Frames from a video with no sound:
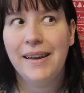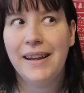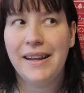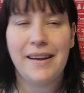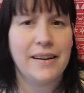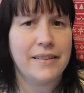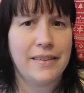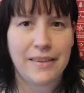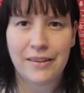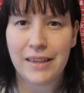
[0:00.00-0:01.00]
And he kind of
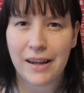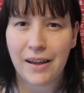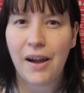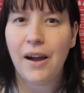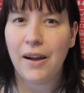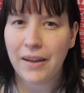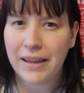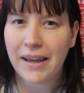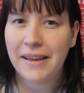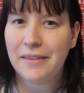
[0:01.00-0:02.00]
just stood there like,
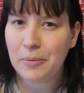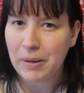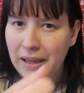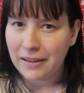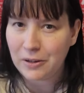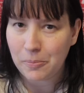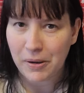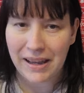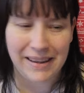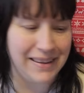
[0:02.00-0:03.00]
okay, here's your package,
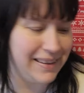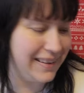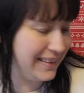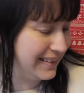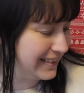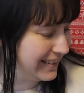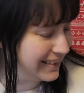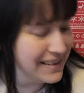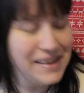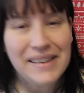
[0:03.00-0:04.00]
goodbye.
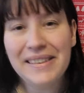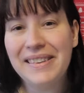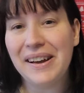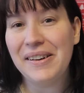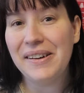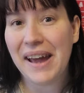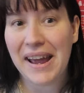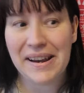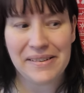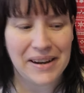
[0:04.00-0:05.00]
So
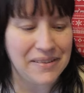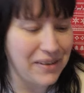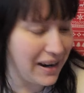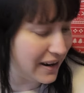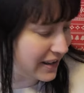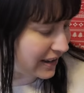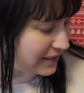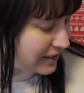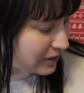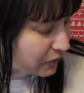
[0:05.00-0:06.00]
anyway, right, okay,
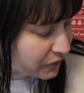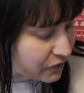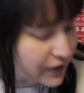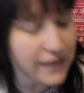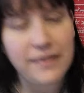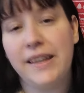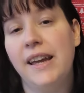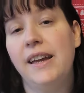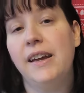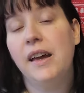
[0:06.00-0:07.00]
so the first
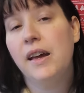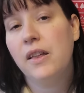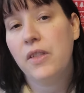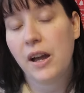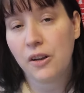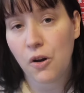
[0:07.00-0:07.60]
thing that I